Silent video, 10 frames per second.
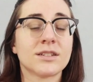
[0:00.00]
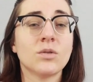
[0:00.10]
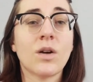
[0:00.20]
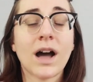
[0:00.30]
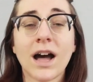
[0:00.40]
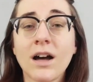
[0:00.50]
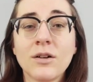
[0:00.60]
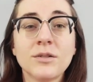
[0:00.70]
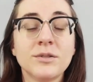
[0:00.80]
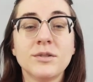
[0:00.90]
So
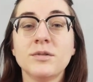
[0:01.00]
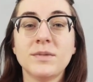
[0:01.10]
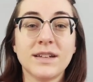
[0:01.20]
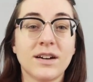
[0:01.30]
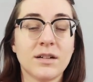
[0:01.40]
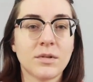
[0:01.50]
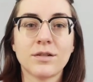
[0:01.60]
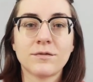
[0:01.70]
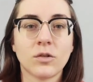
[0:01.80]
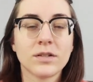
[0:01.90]
how do you become
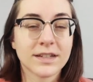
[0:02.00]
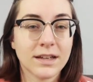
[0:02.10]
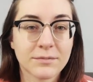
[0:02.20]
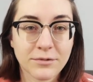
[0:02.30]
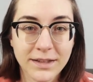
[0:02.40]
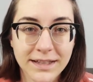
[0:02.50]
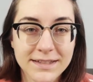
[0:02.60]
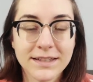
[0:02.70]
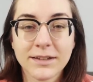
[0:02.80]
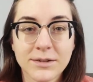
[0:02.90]
a full-time
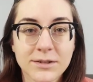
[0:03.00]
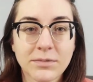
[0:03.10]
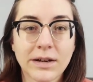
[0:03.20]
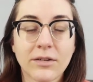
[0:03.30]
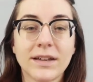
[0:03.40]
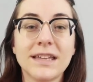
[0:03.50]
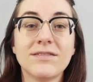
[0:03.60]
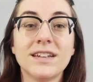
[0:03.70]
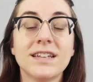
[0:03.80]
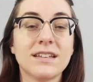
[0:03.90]
freelance illustrator,
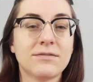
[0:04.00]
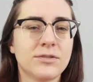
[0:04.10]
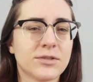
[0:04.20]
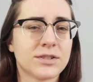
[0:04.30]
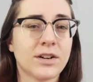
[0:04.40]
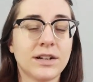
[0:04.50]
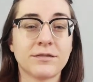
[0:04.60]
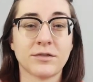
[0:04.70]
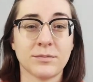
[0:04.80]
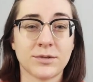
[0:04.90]
even if you're
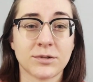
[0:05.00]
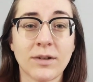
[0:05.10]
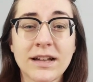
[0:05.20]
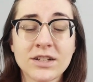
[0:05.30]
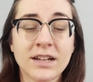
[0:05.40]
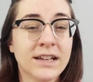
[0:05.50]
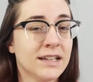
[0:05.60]
starting from scratch,